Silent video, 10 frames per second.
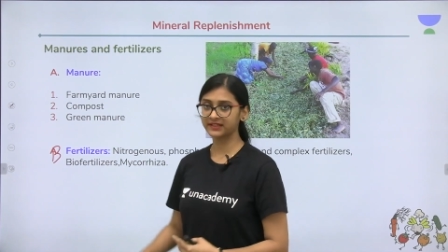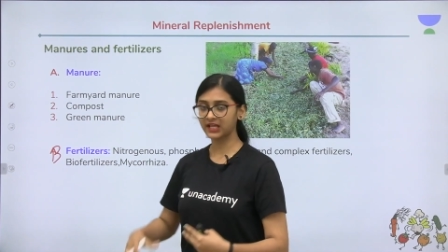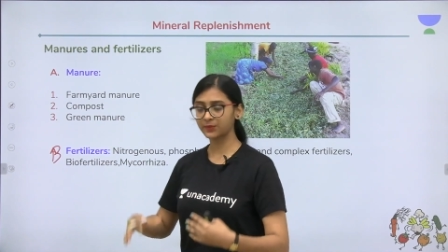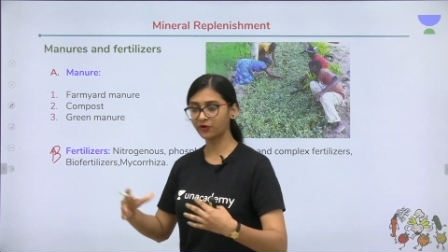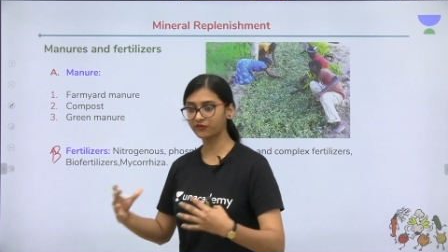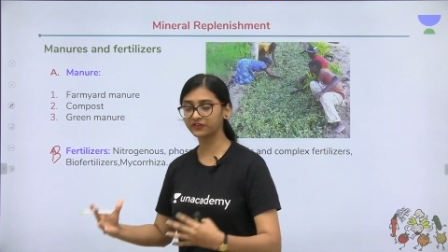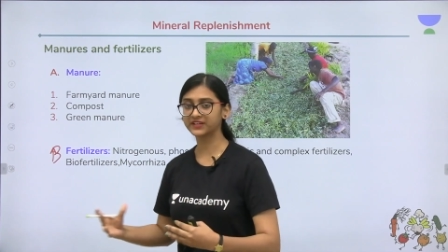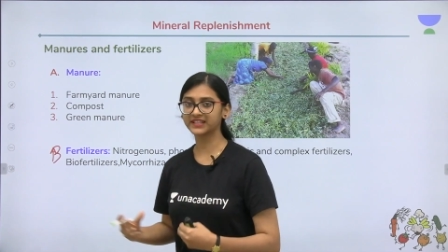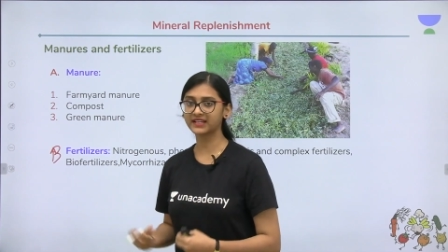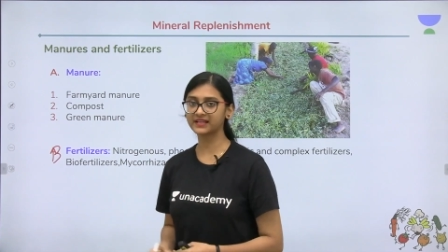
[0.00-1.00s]
type of
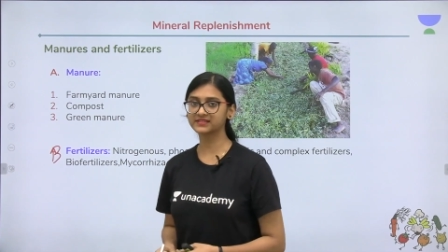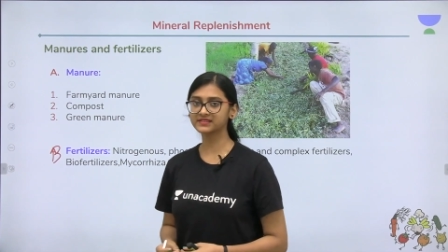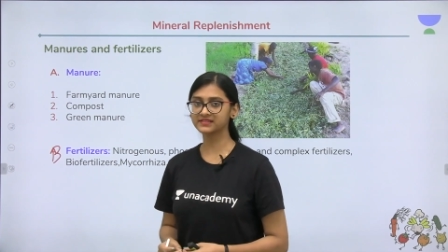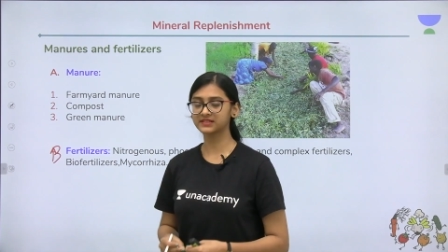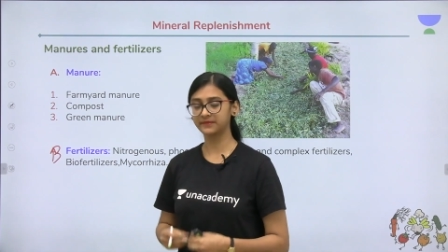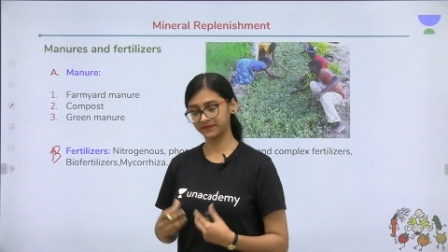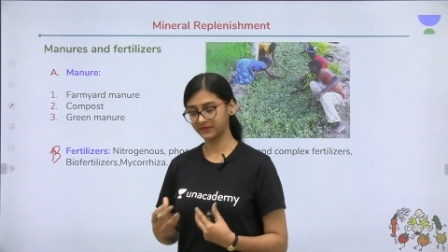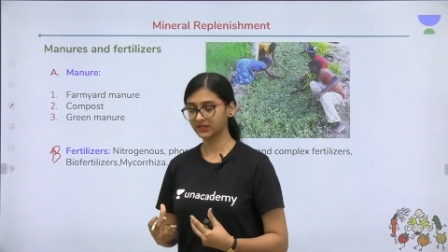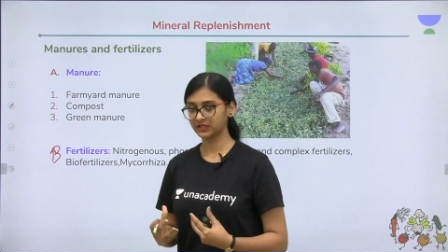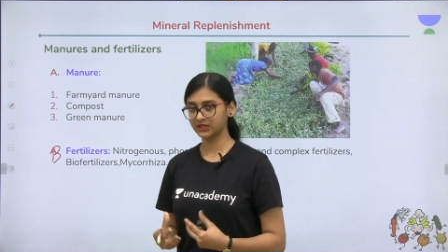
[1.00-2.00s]
fertilizers.
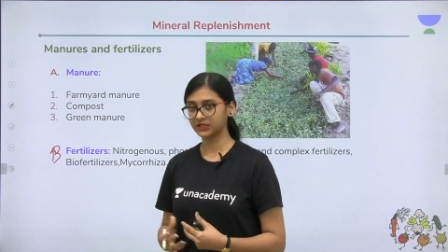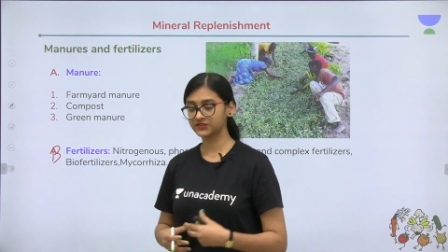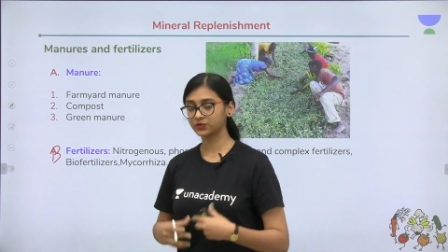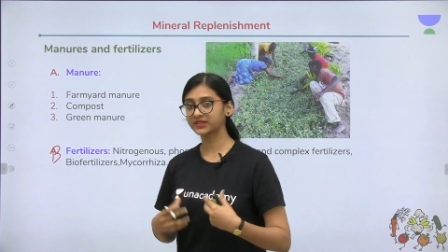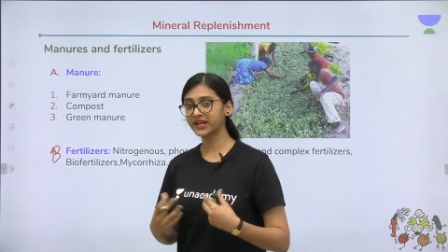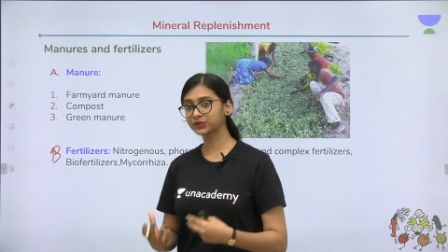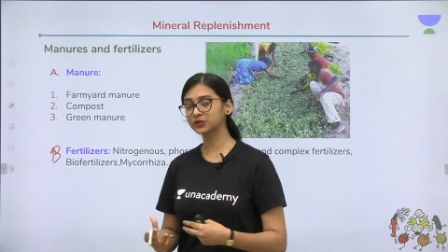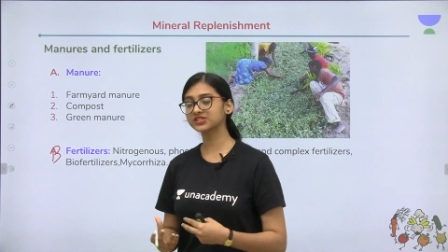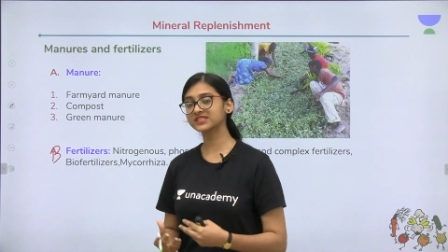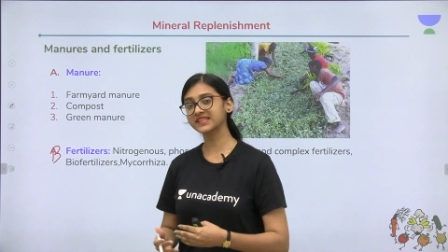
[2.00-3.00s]
So
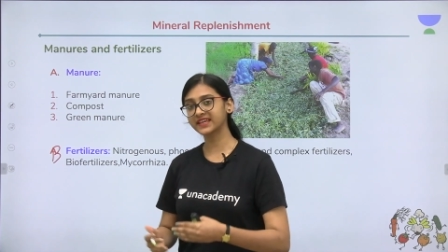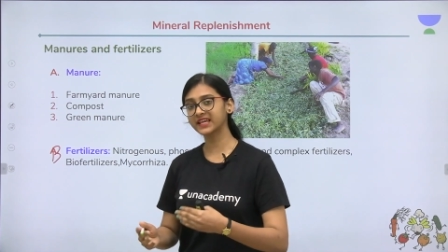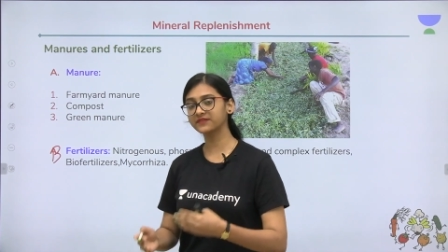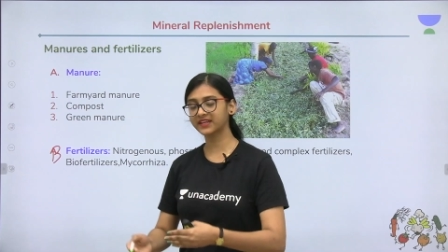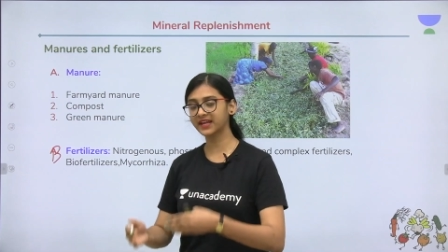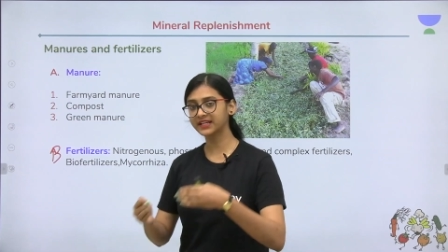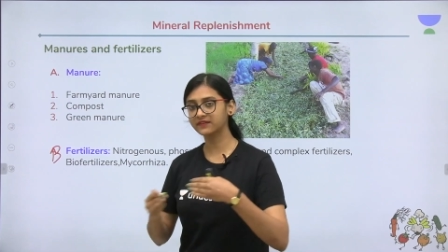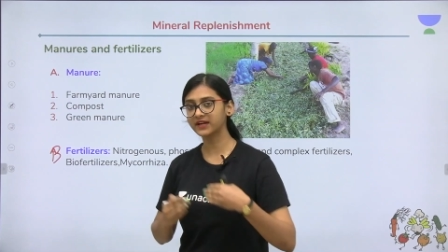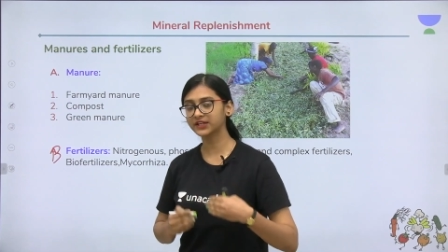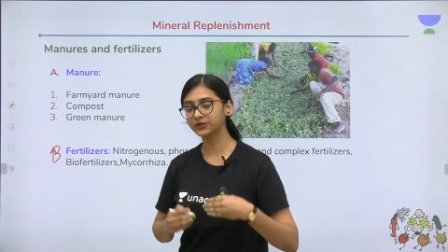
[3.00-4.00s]
nitrogenous, again, we can
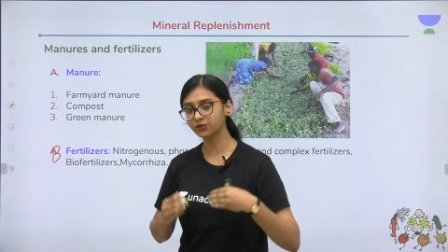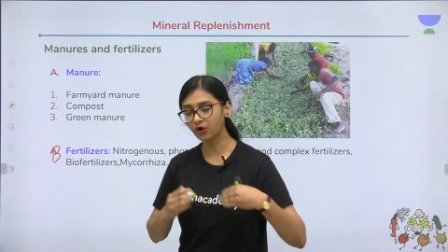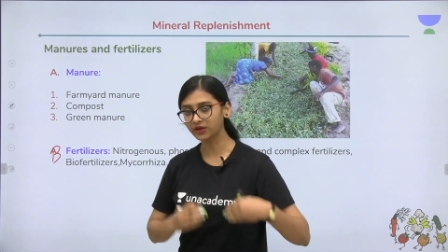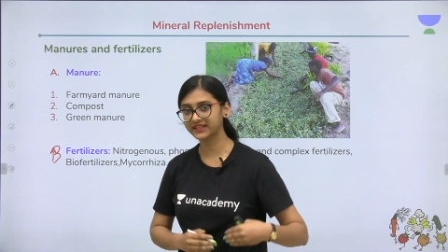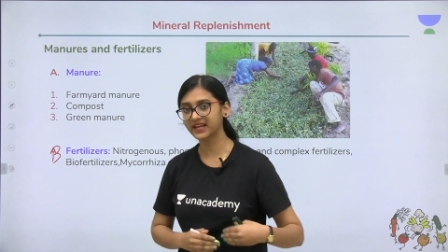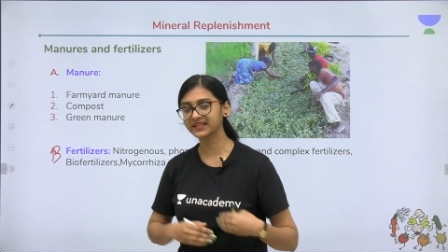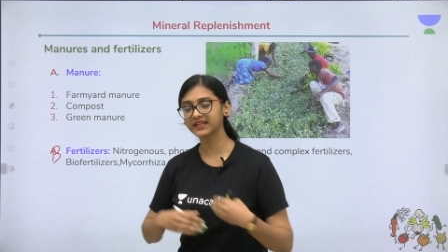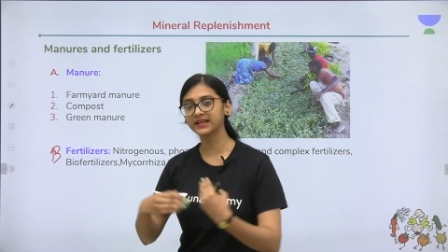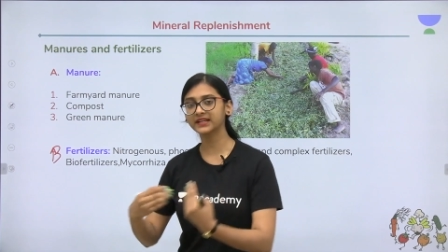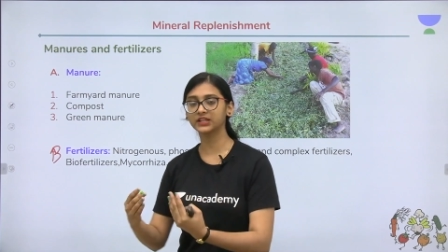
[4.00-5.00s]
divide into
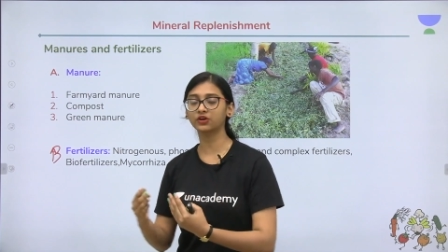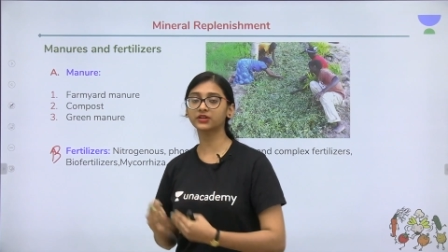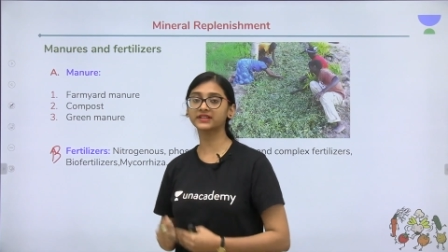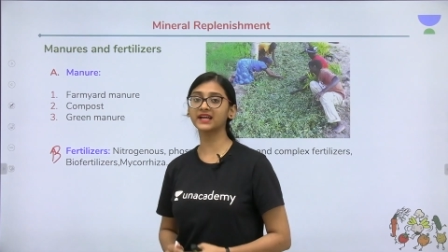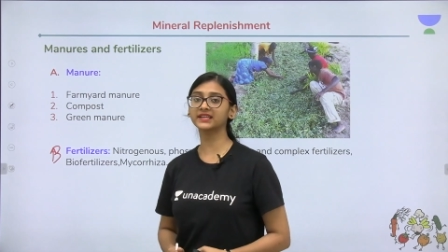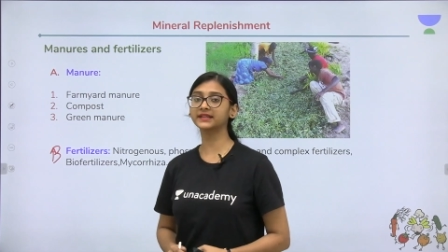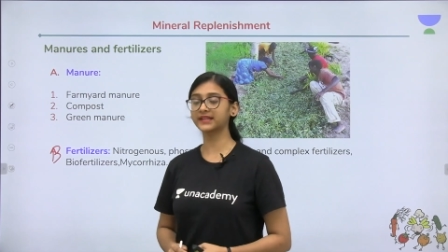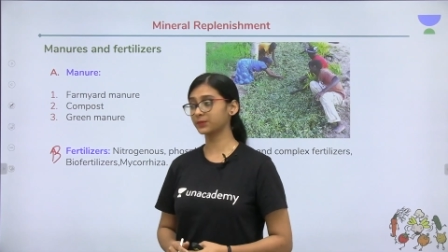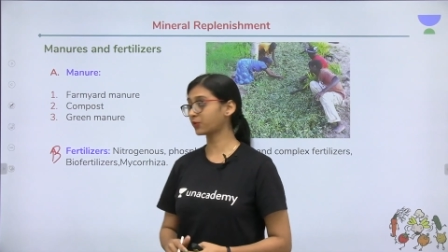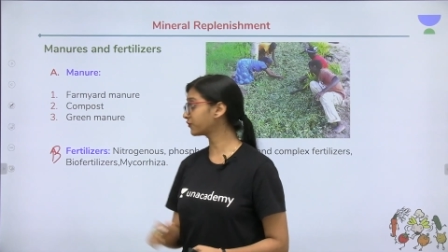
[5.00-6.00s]
organic and
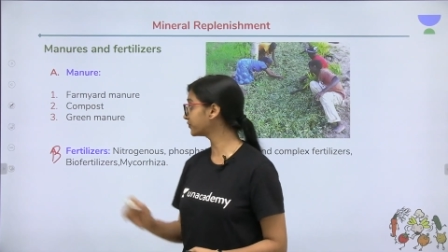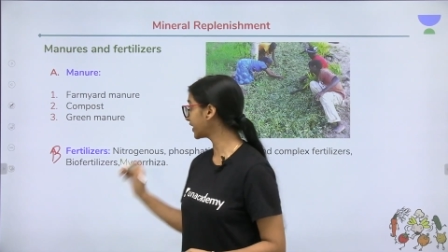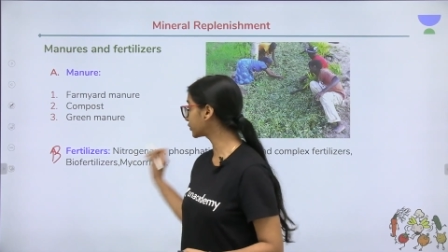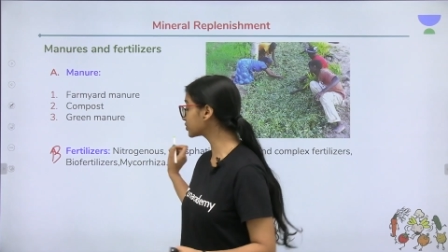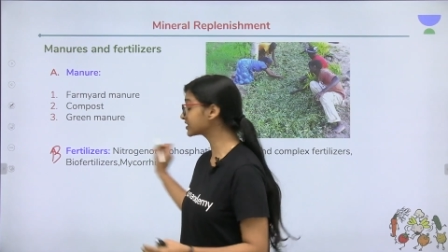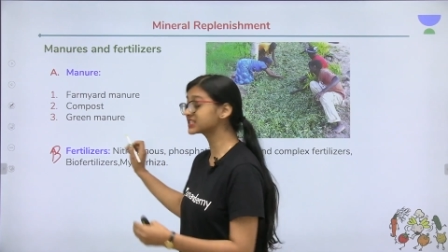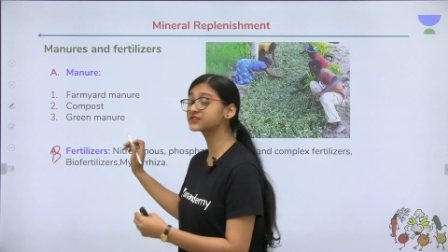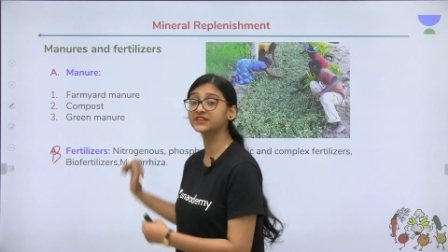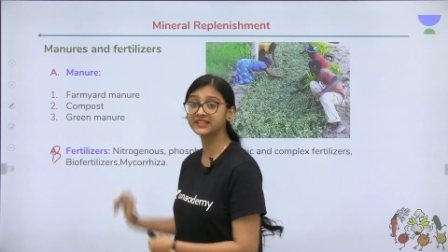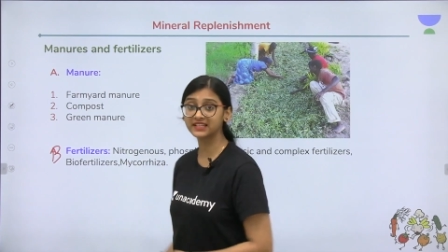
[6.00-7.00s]
inorganic type of
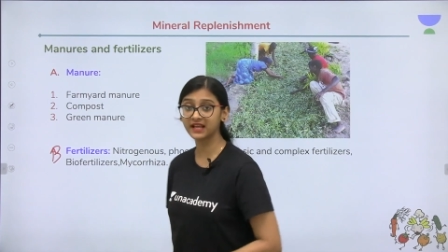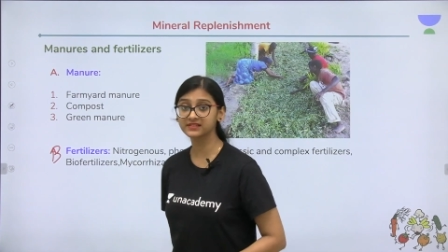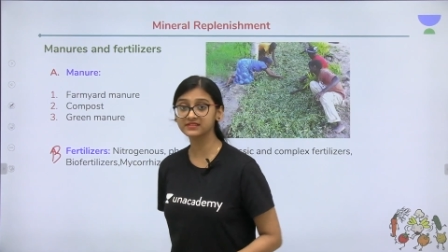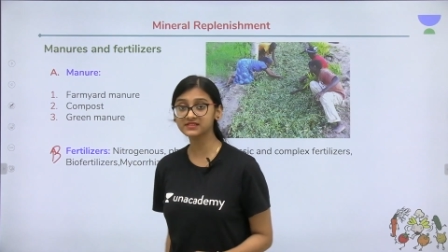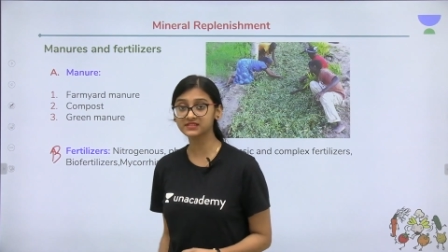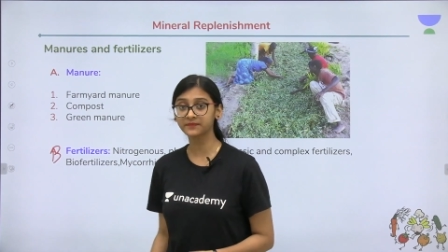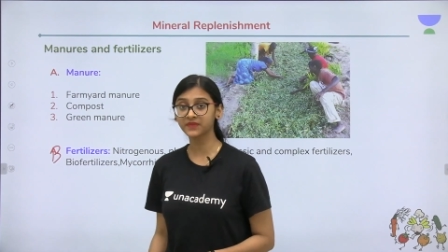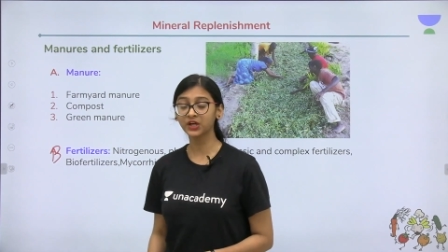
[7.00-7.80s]
nitrogenous fertilizers.